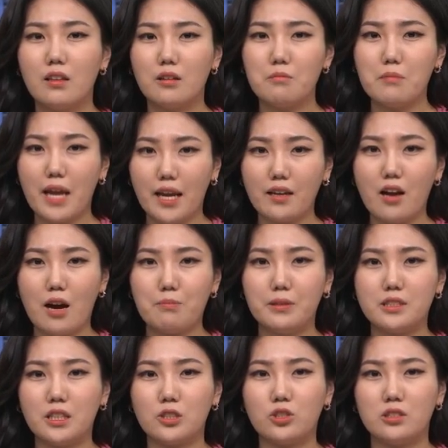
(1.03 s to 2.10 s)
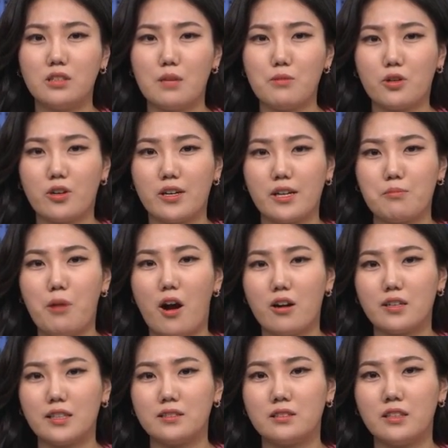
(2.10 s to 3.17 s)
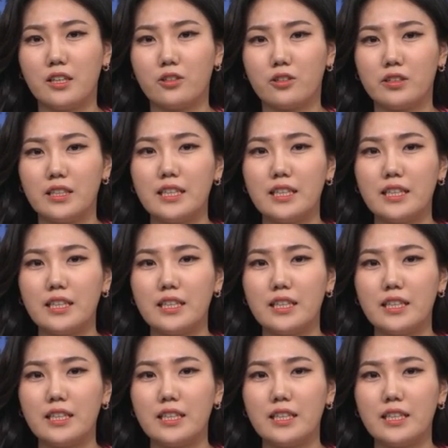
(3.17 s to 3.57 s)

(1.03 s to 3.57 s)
The main opposition Democratic Party's leader